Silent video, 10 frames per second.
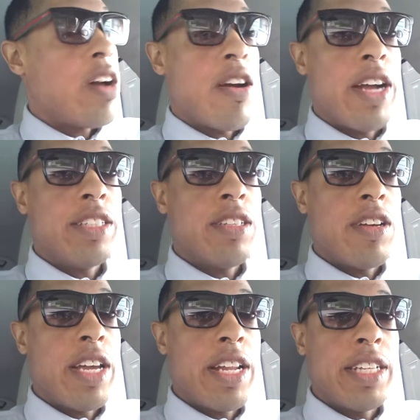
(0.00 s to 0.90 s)
All right, so
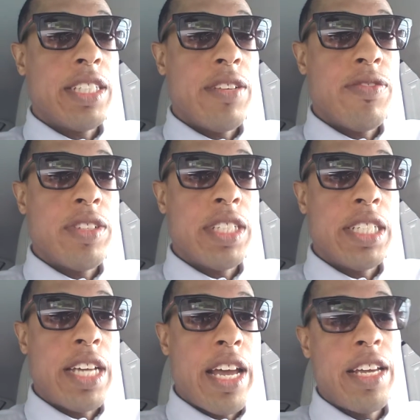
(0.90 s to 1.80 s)
hey, that's it for
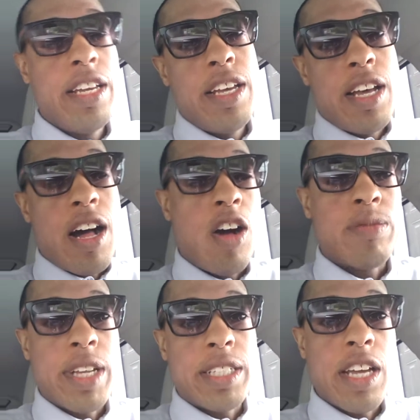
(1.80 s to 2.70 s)
today. I
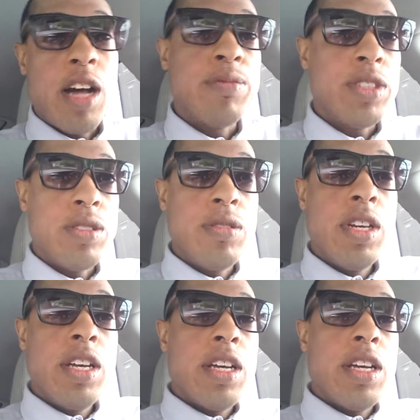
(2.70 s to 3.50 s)
hope that's helped you.